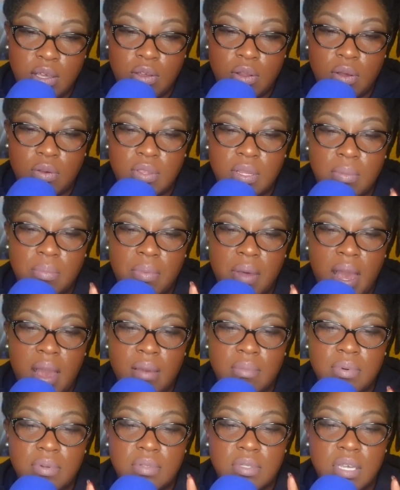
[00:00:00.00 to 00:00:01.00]
You know, the
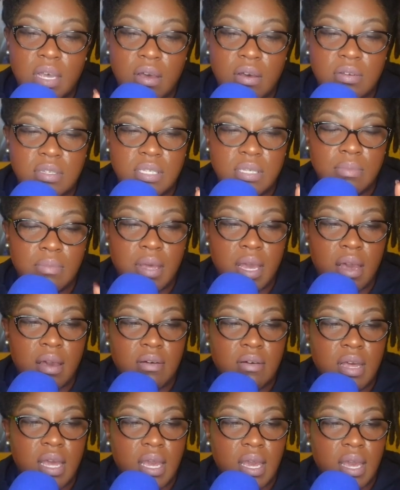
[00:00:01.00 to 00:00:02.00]
Bible talks
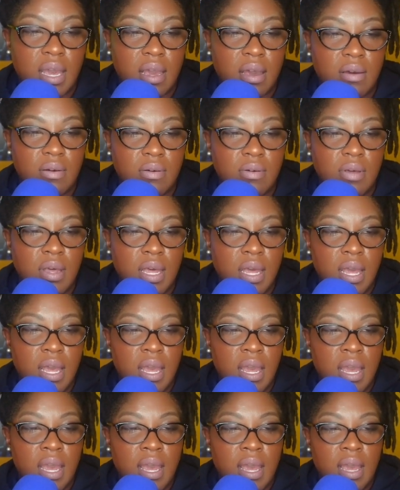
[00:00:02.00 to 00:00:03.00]
about how
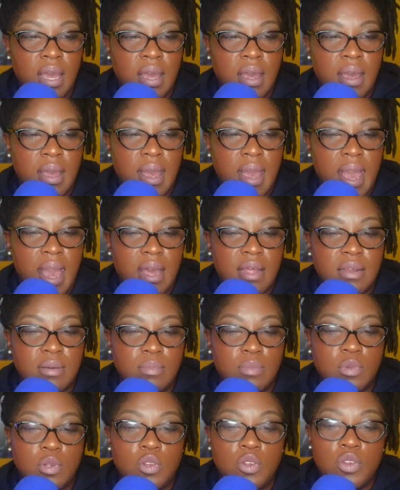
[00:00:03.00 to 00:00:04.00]

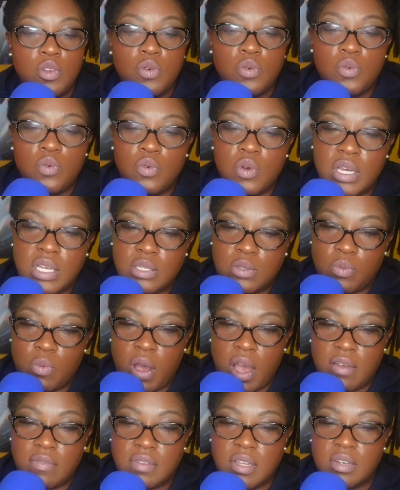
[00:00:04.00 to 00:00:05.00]
Adam knew his
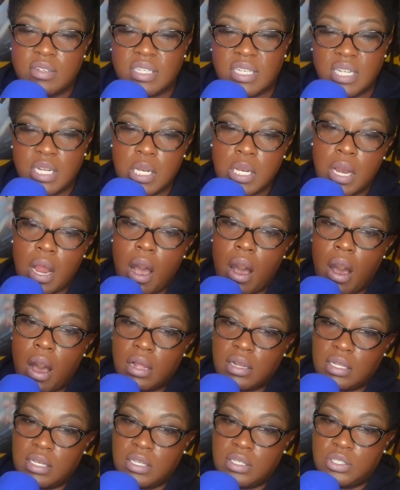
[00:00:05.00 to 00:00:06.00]
wife. There's a
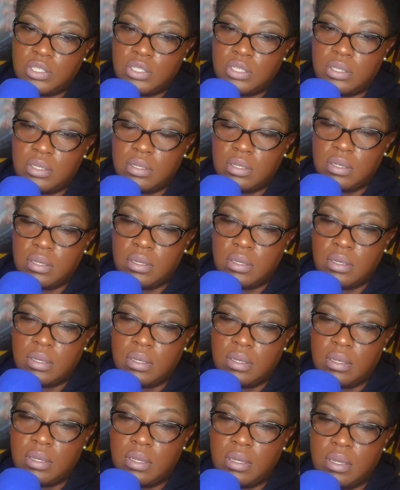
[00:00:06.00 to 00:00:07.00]
knowledge
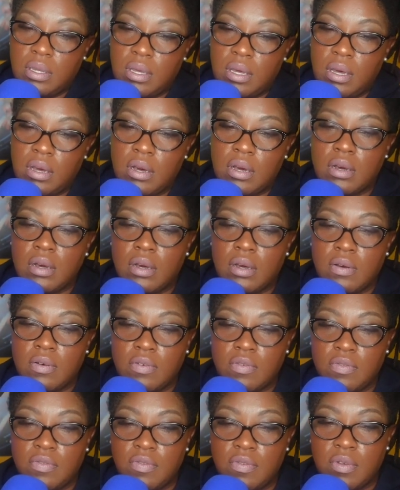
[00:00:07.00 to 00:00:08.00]

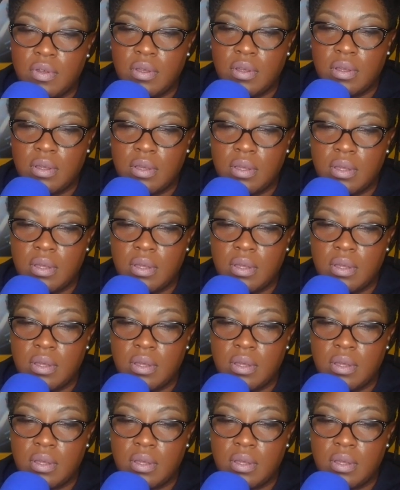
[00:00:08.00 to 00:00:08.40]
of